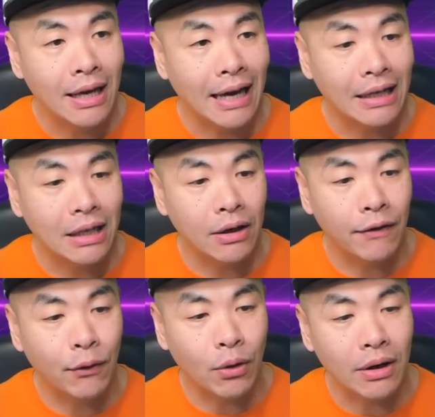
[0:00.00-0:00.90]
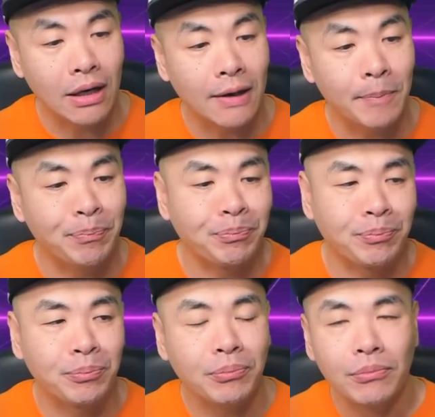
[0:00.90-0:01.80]
And here for
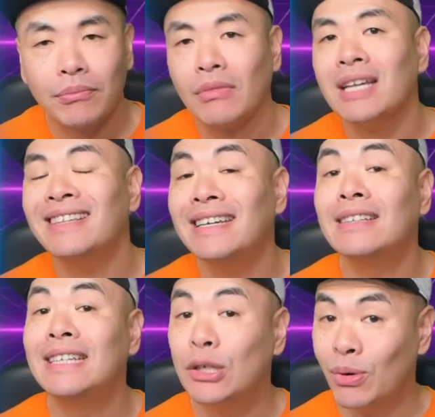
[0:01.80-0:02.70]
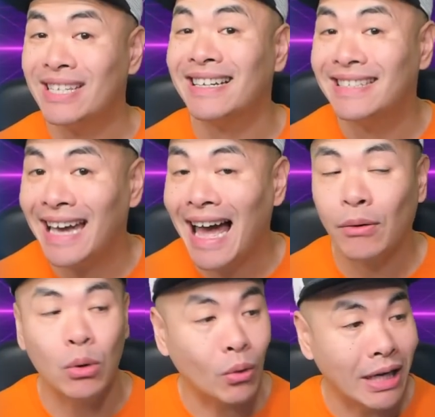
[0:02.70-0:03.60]
the decreased attack,
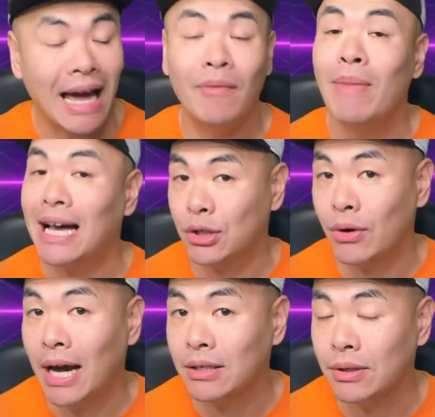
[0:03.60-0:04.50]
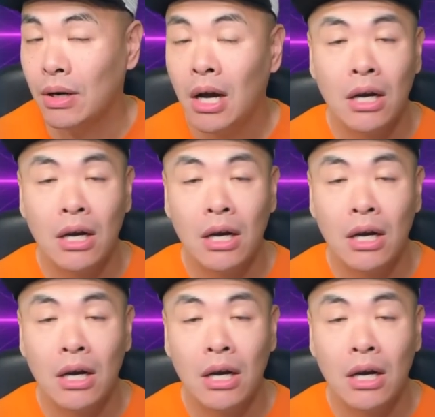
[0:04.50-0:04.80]
we want to have Master Hexer.